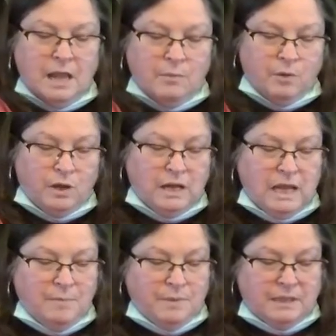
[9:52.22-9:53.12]
And we're going to
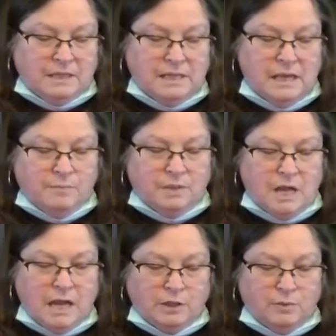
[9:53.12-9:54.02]
keep it the same
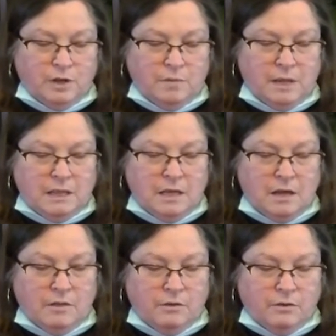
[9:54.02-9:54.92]
size. We're going to make the
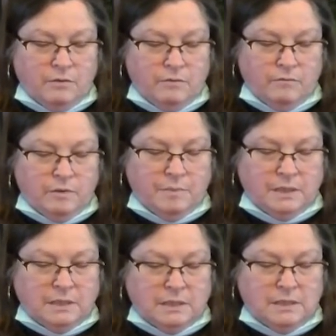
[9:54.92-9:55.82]
other
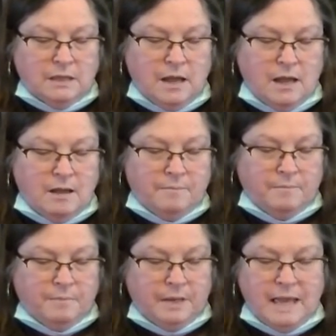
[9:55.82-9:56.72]
ribbons
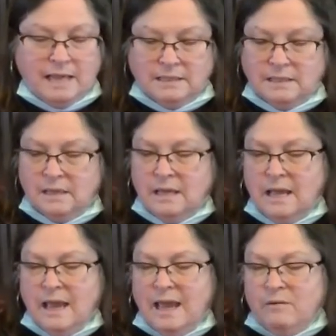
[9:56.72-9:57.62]
less.
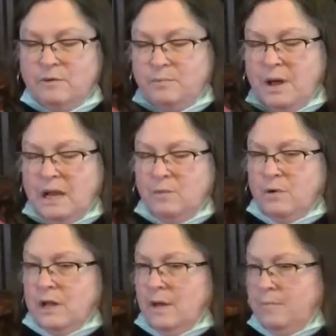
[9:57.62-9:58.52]
And it would probably
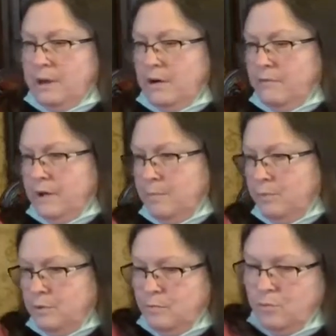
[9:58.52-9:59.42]
work out better if I
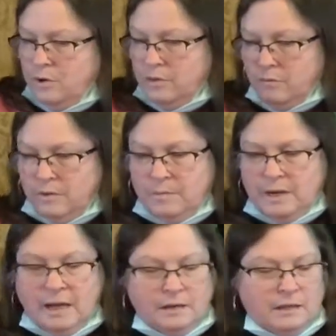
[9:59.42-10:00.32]
pulled more of the ribbon
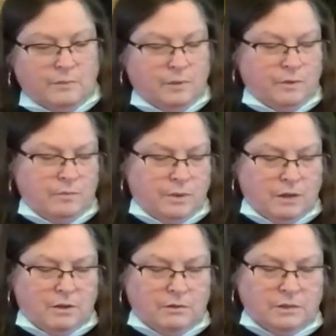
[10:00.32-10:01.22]
out. Then we wouldn't be
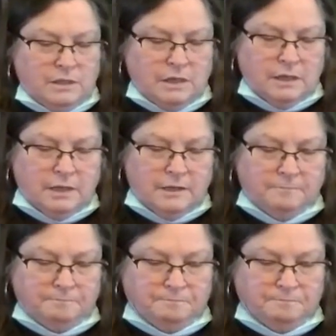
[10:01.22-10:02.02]
all stuck there.